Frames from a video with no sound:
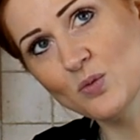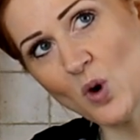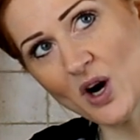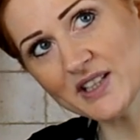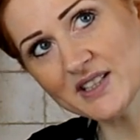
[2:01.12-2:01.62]

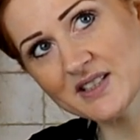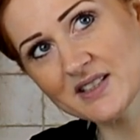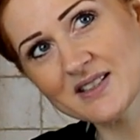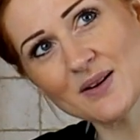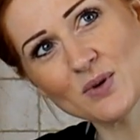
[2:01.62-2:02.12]
white.
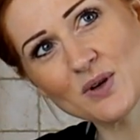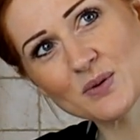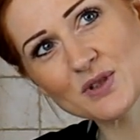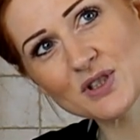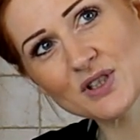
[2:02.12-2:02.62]
Is that what I
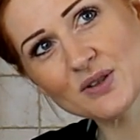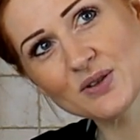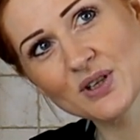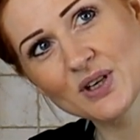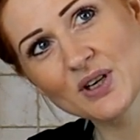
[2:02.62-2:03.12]
want to do?
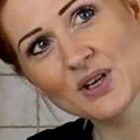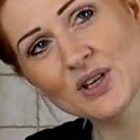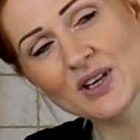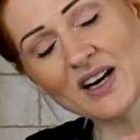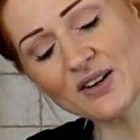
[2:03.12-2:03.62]

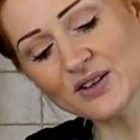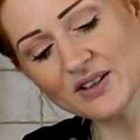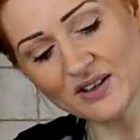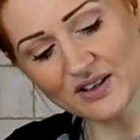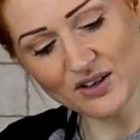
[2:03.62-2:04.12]
Hang
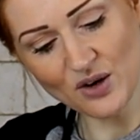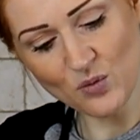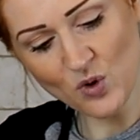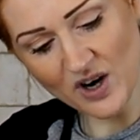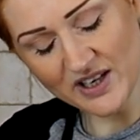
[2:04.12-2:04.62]
on, I'm going to go
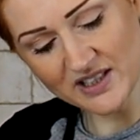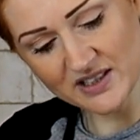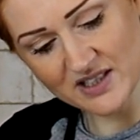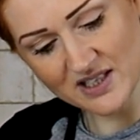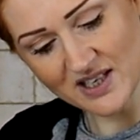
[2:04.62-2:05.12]

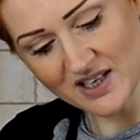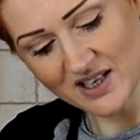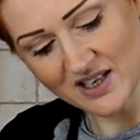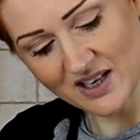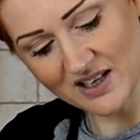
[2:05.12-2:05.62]
white,
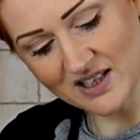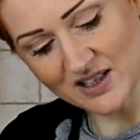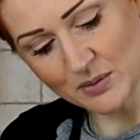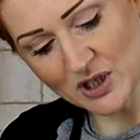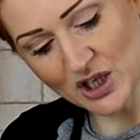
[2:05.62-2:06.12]
and then
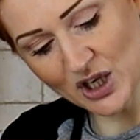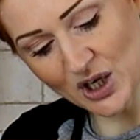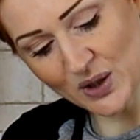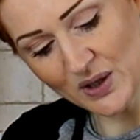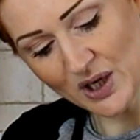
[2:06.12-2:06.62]
I'm going to
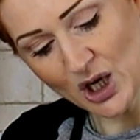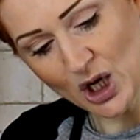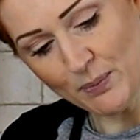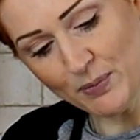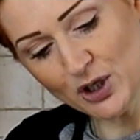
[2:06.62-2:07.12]
go
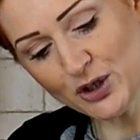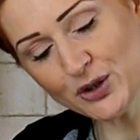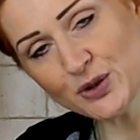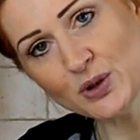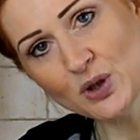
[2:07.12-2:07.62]

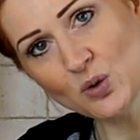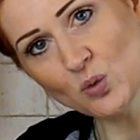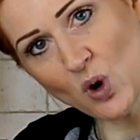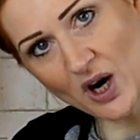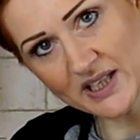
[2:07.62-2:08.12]
blue,
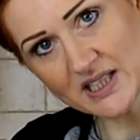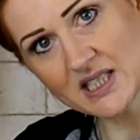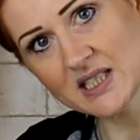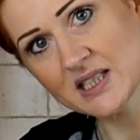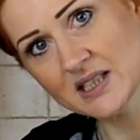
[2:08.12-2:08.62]

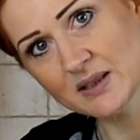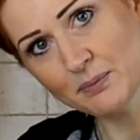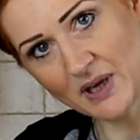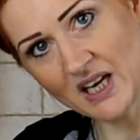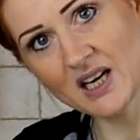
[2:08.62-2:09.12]
white,
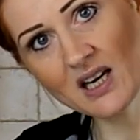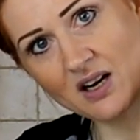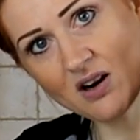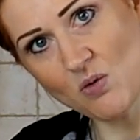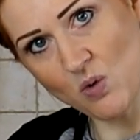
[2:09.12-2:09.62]
pink,
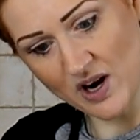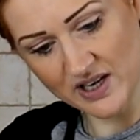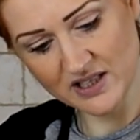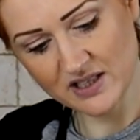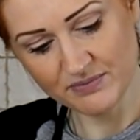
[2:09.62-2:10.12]

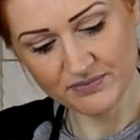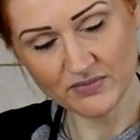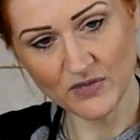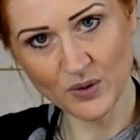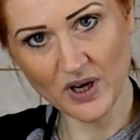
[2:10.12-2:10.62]
white.
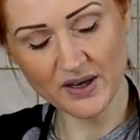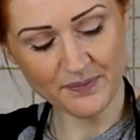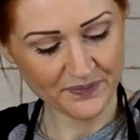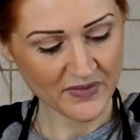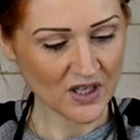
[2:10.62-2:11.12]
Okay?
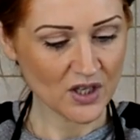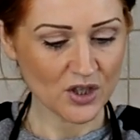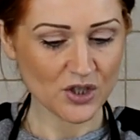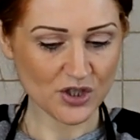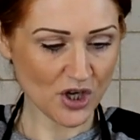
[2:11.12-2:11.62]

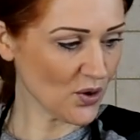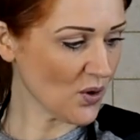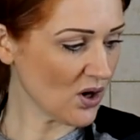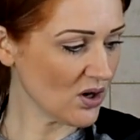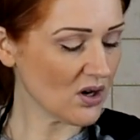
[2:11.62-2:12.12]
So